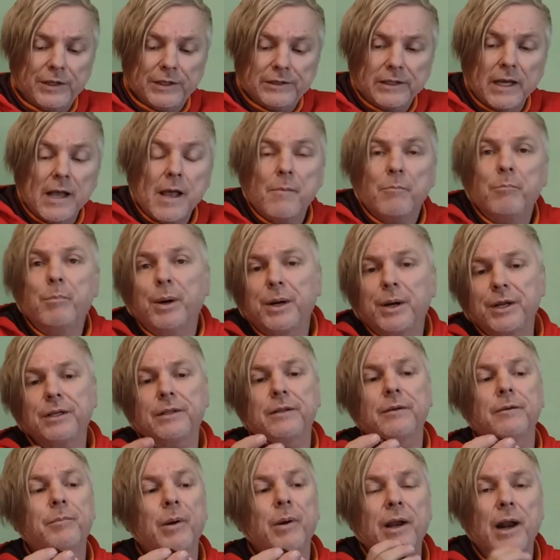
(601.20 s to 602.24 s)
with this,
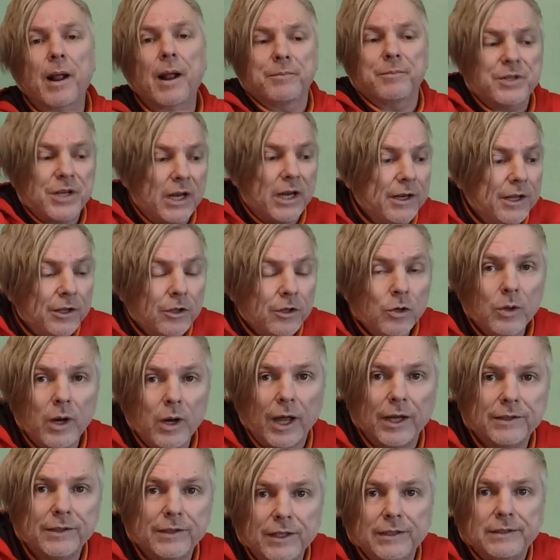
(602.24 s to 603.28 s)
but I'm telling you
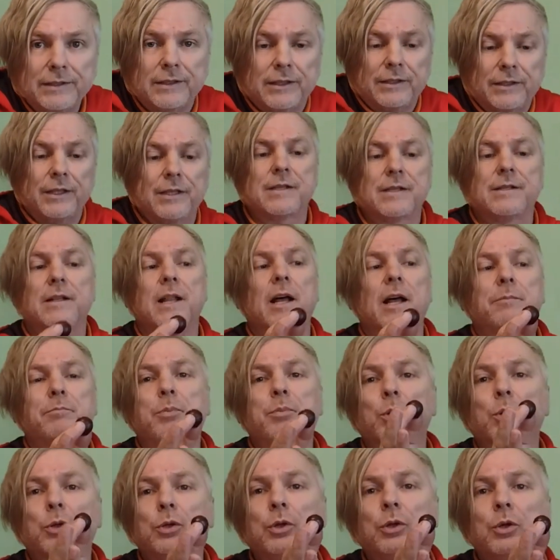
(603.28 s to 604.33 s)
like this, it is not
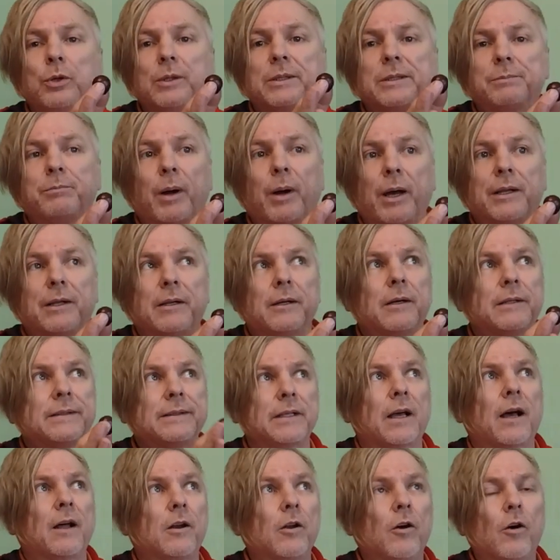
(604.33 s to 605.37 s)
produced by the
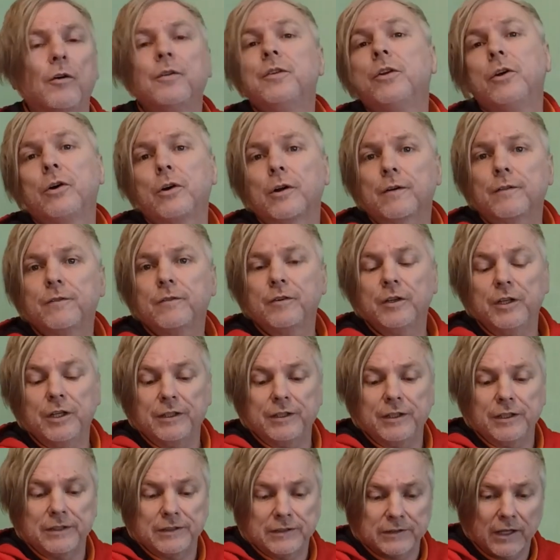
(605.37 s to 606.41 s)
sun on the earth.
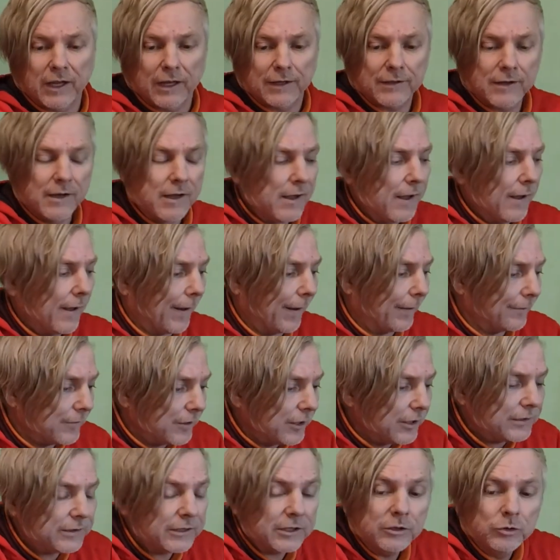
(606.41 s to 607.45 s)
It is not, and
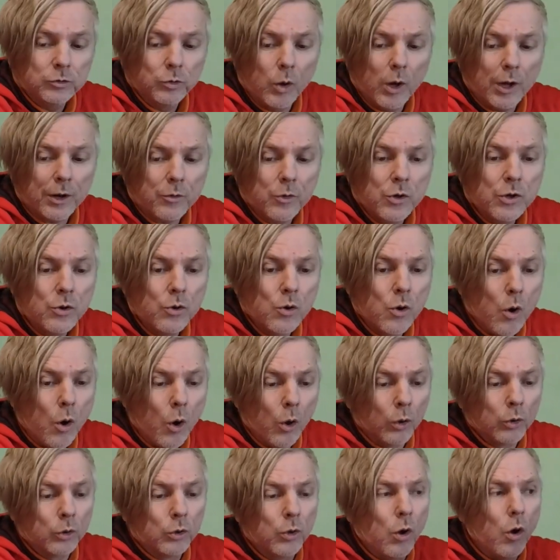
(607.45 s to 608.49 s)
this is where we
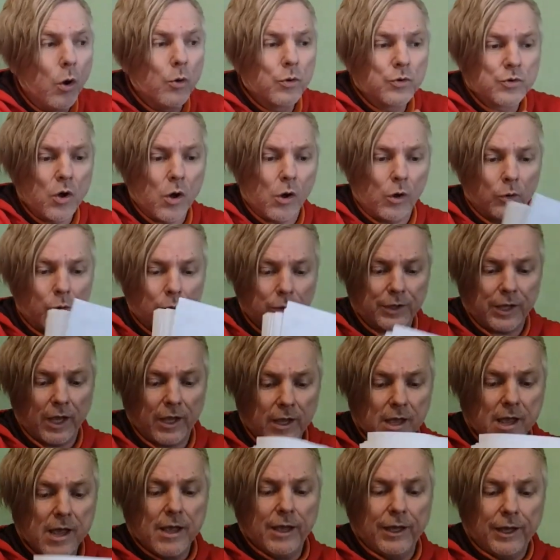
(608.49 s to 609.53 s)
all go wrong.
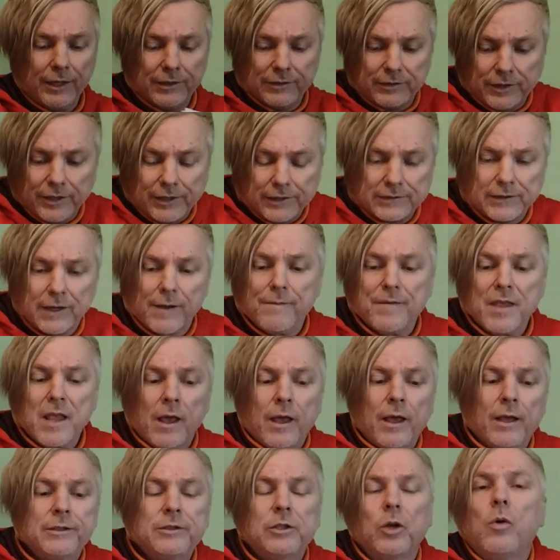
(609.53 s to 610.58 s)
Okay, it is.
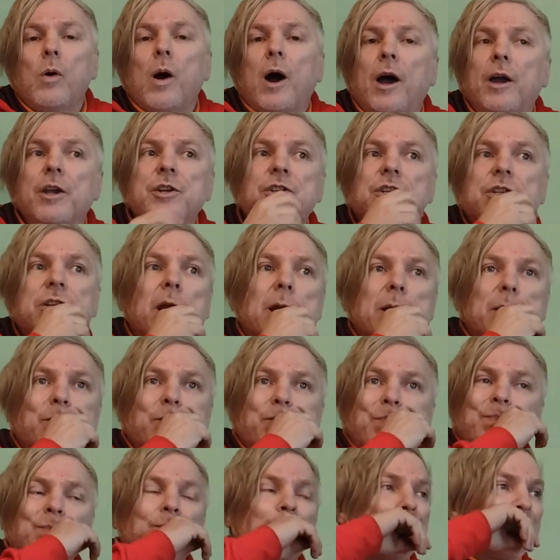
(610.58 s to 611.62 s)
So
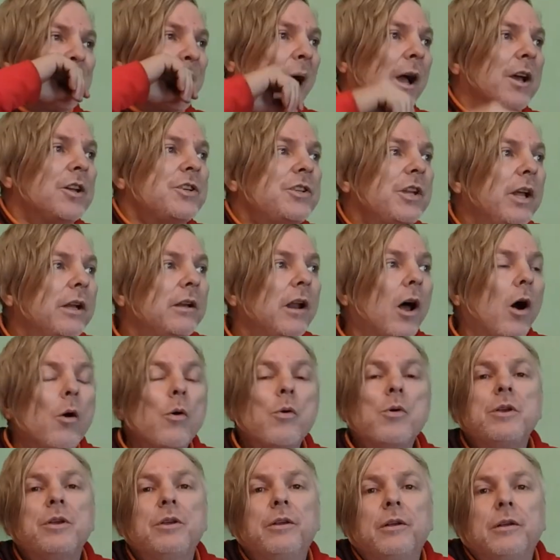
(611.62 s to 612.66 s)
Einstein
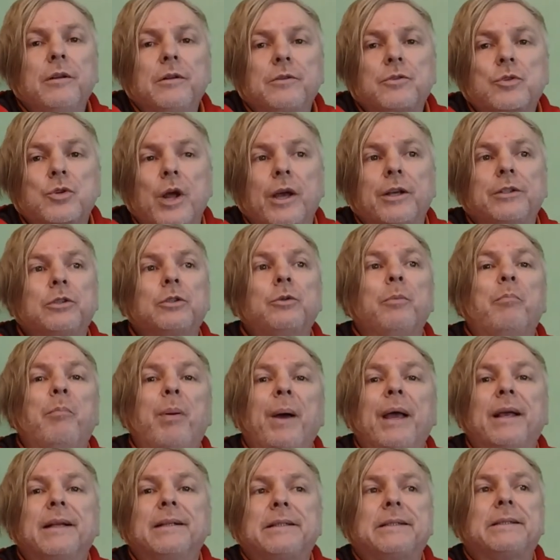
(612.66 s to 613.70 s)
now tries to
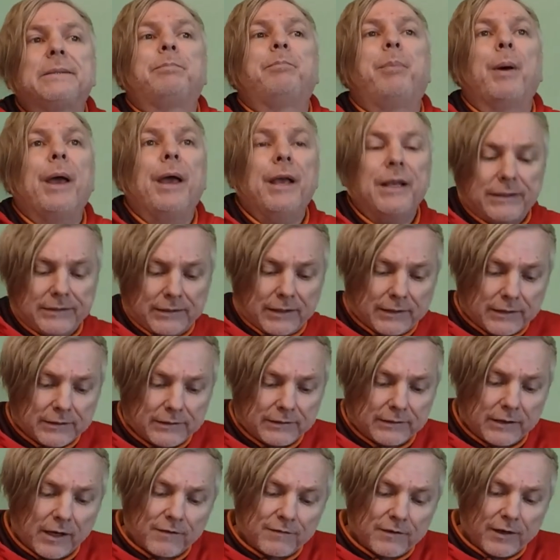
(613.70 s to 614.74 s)
bend space and
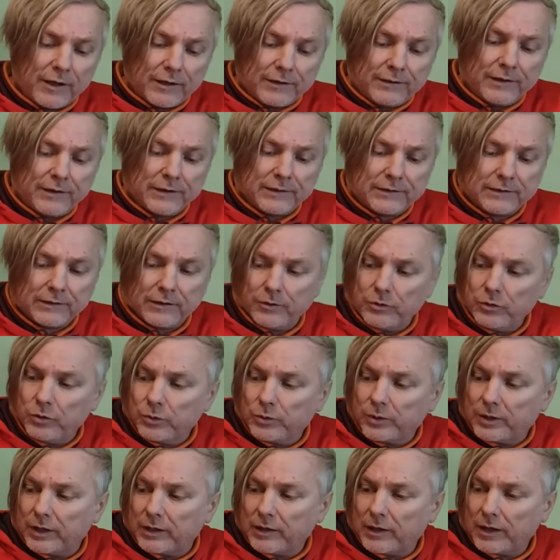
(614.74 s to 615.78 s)
stuff like this.
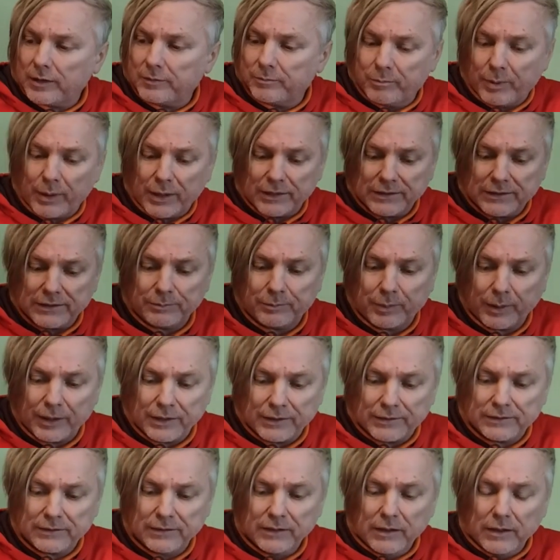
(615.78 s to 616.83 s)
You cannot bend
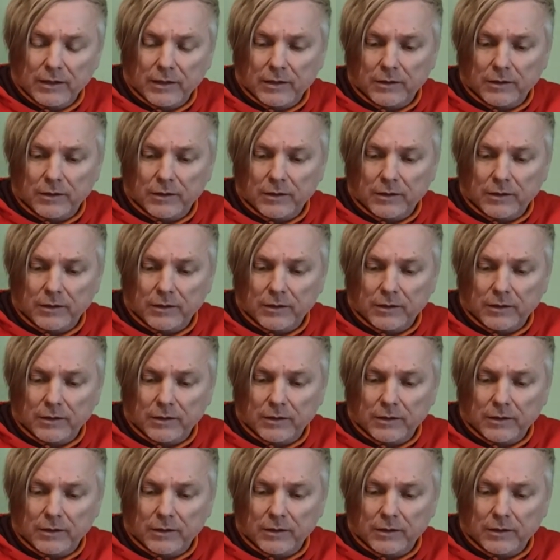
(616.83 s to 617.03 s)
space.